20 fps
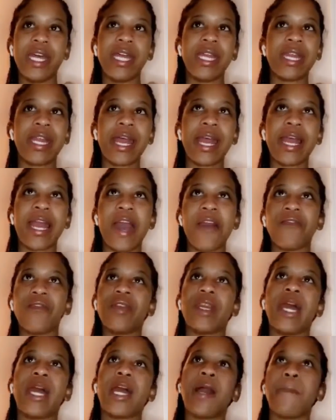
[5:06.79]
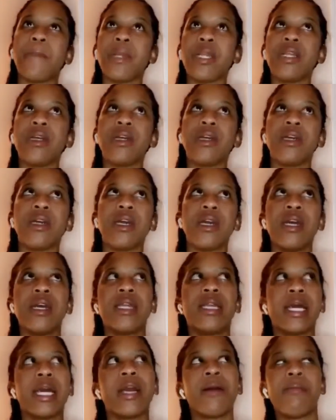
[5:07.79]
Like I feel like I'm in a
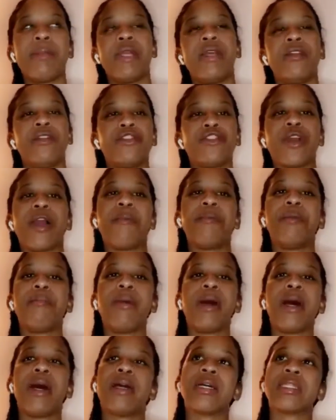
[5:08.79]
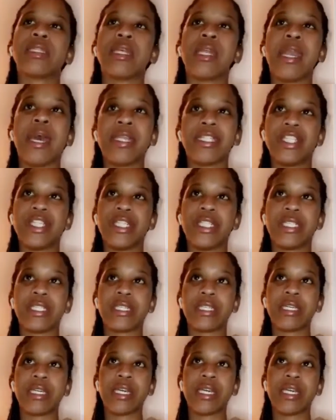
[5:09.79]
like I'm in a trap box and I just